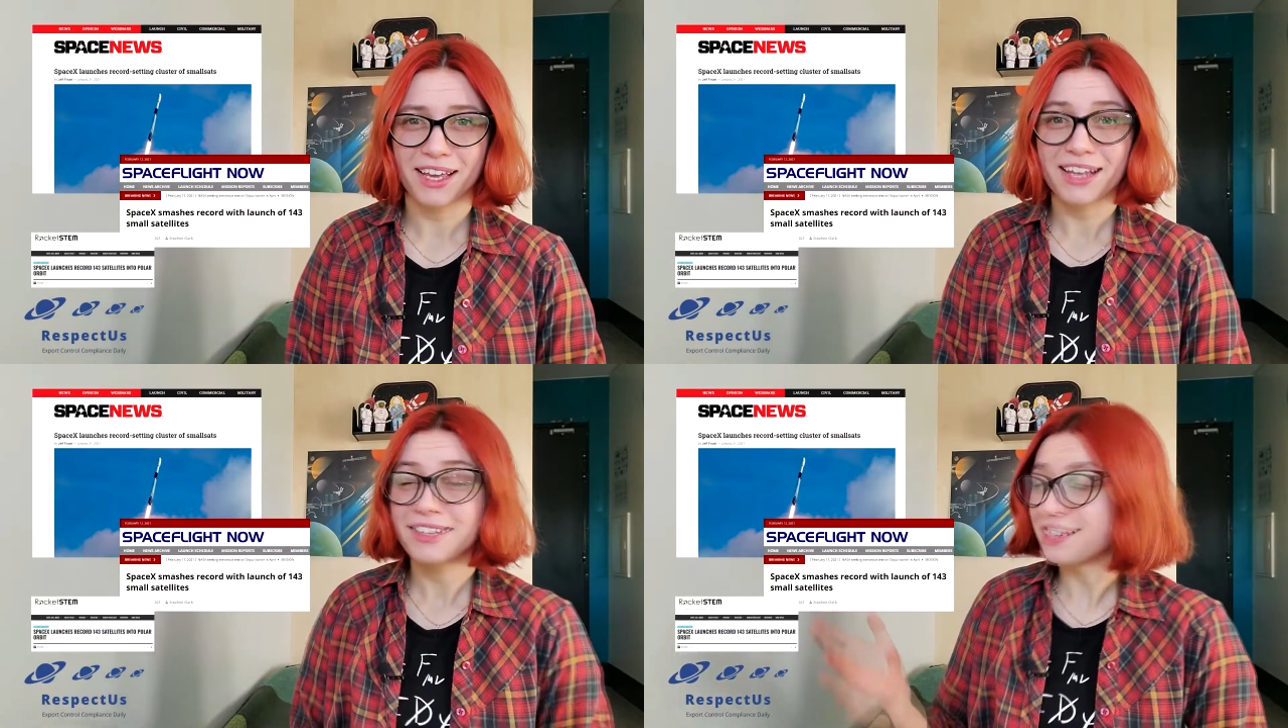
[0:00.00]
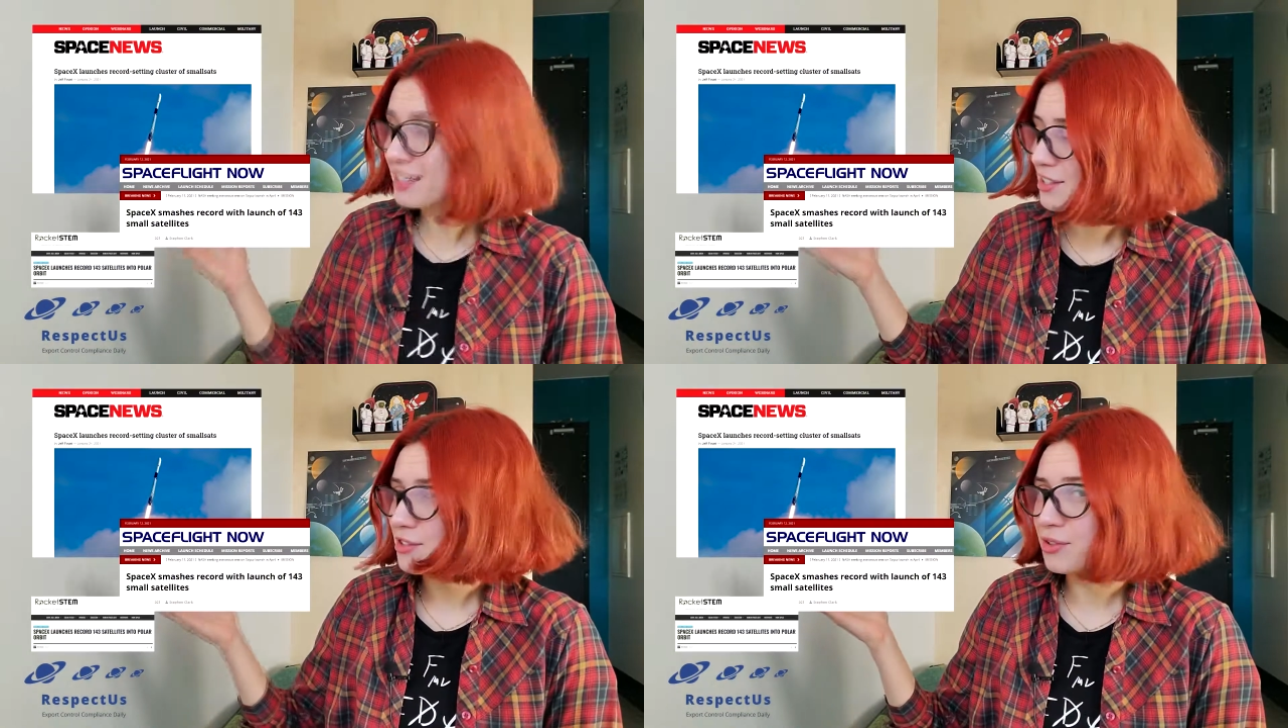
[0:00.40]

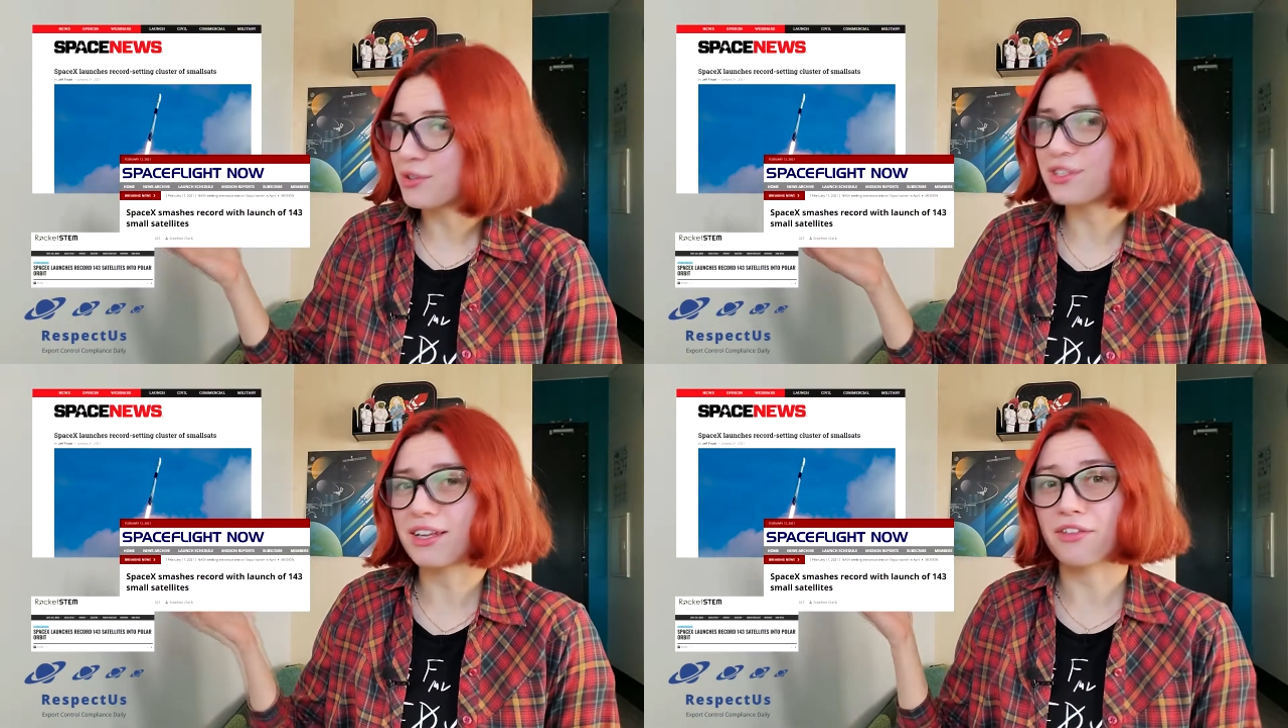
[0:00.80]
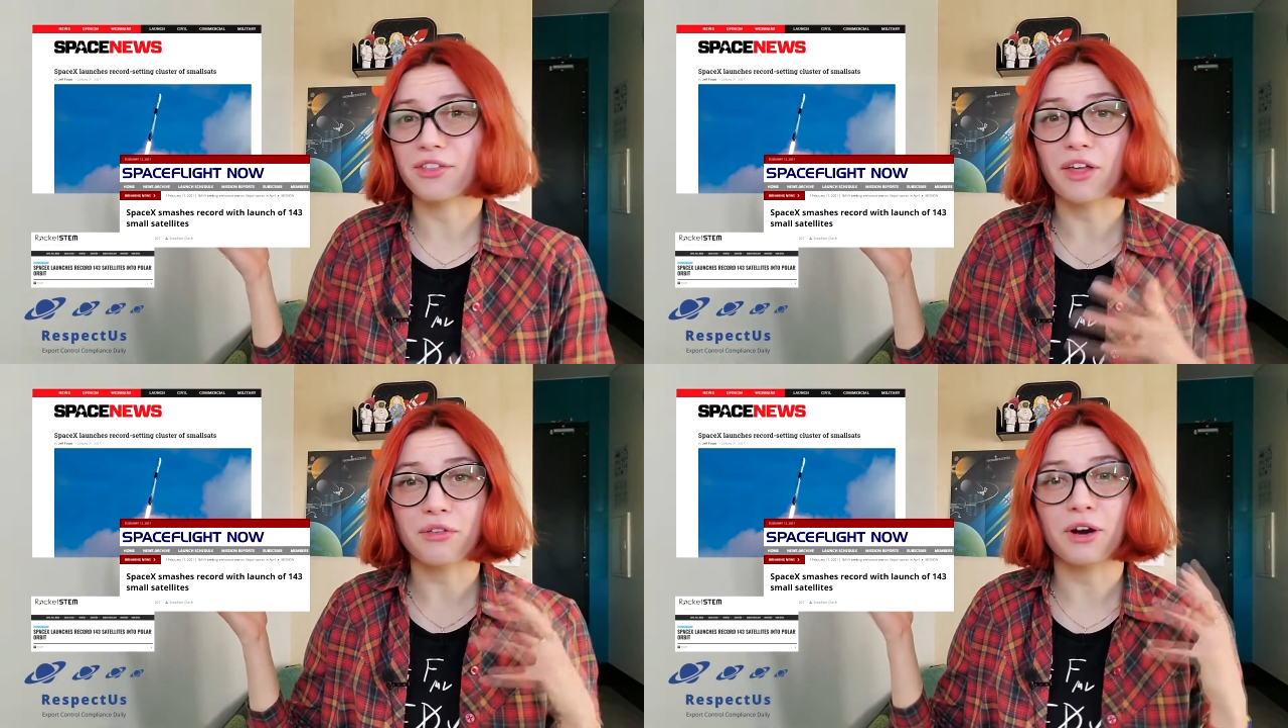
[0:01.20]
This news is
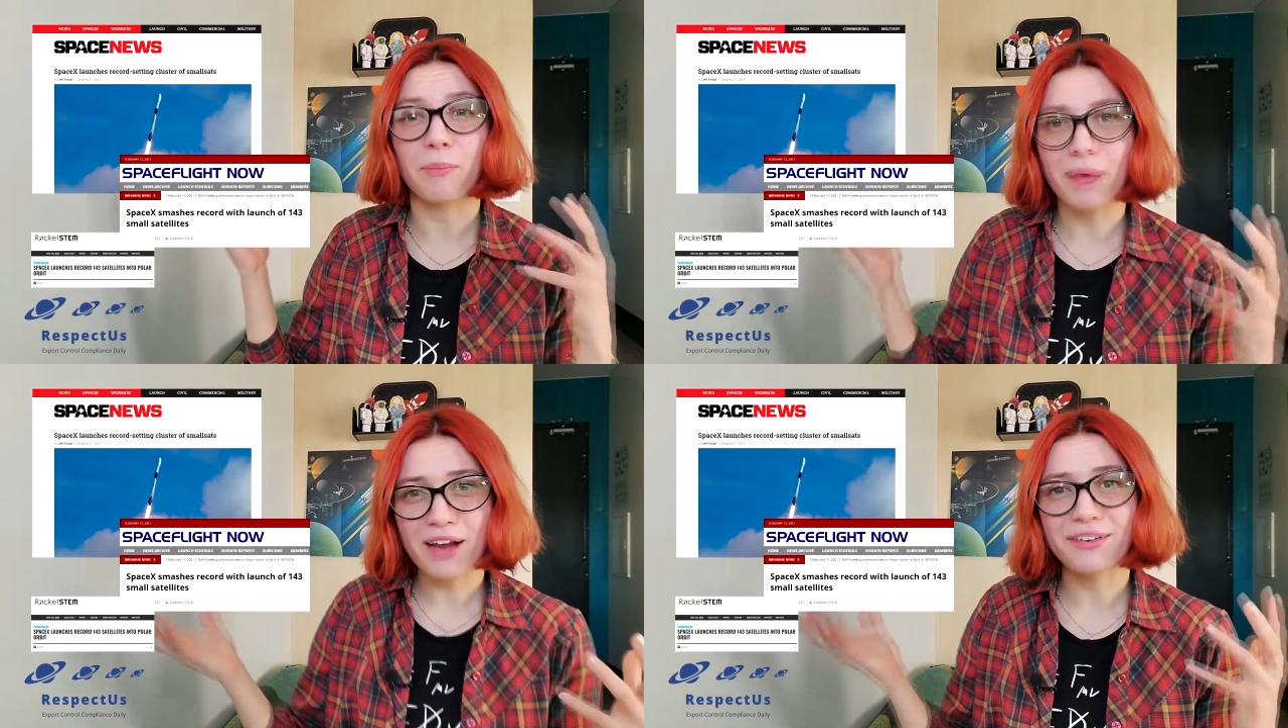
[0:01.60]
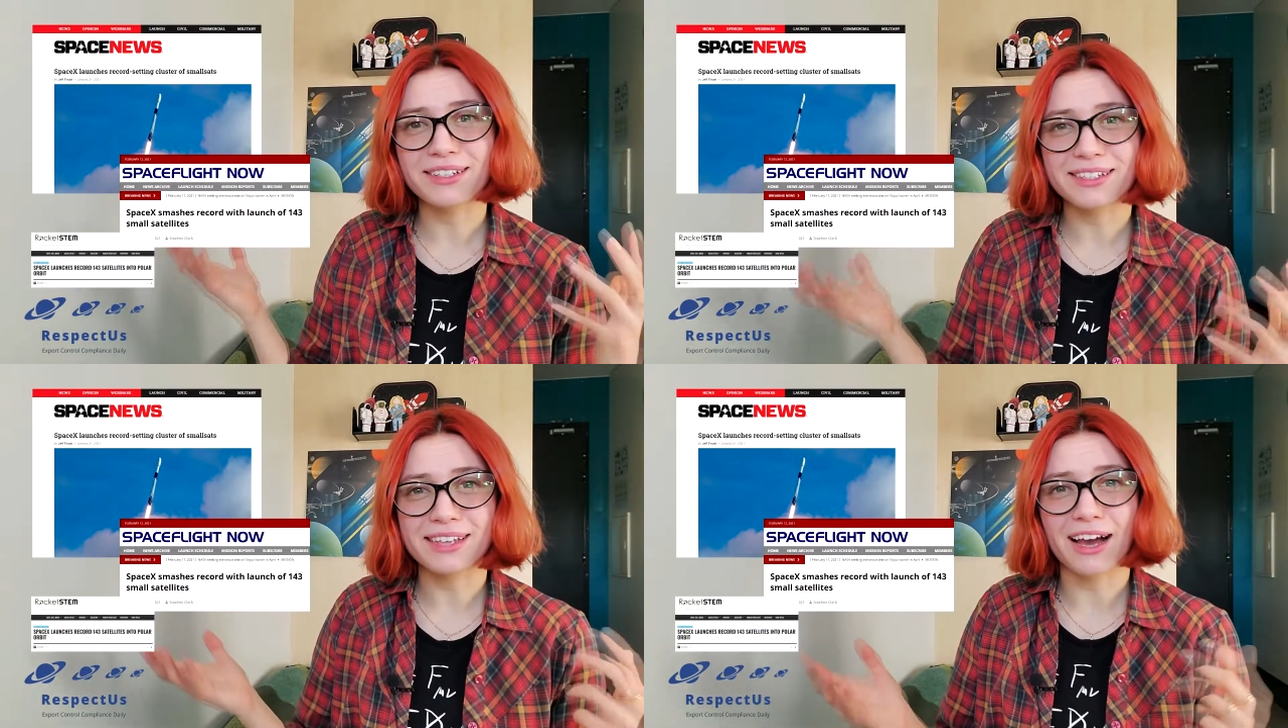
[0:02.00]
another apparent
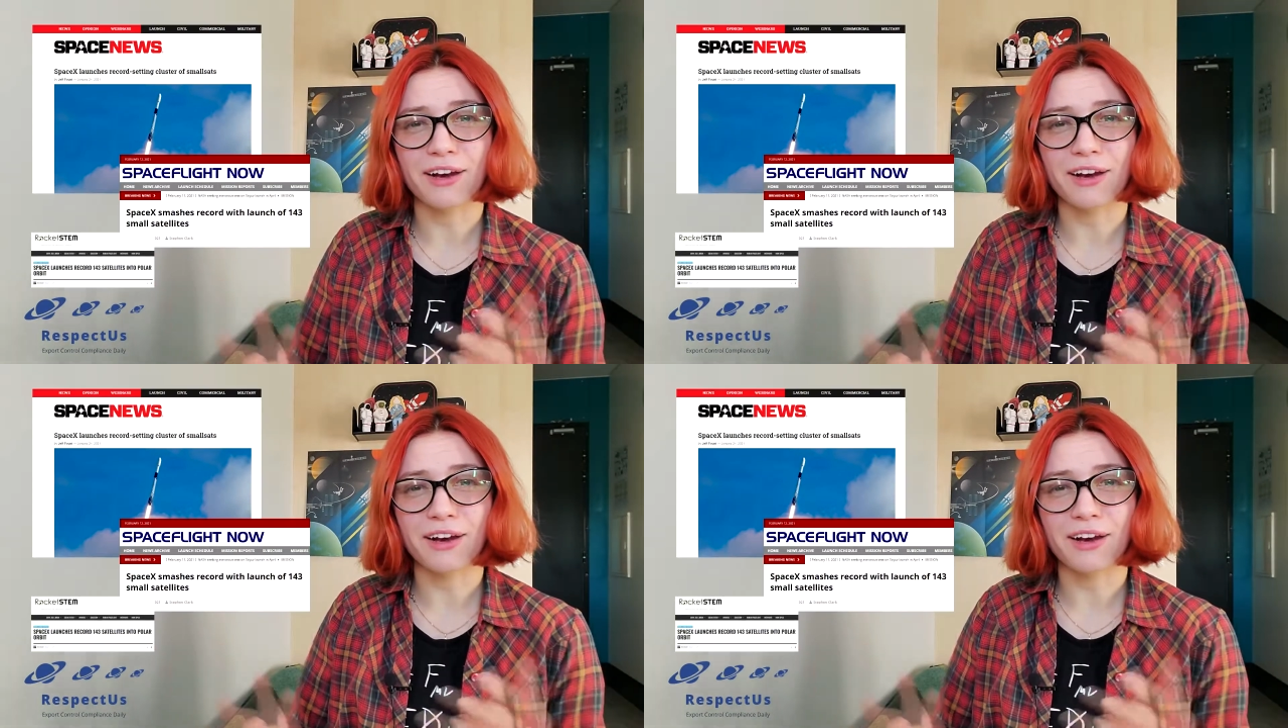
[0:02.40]
sign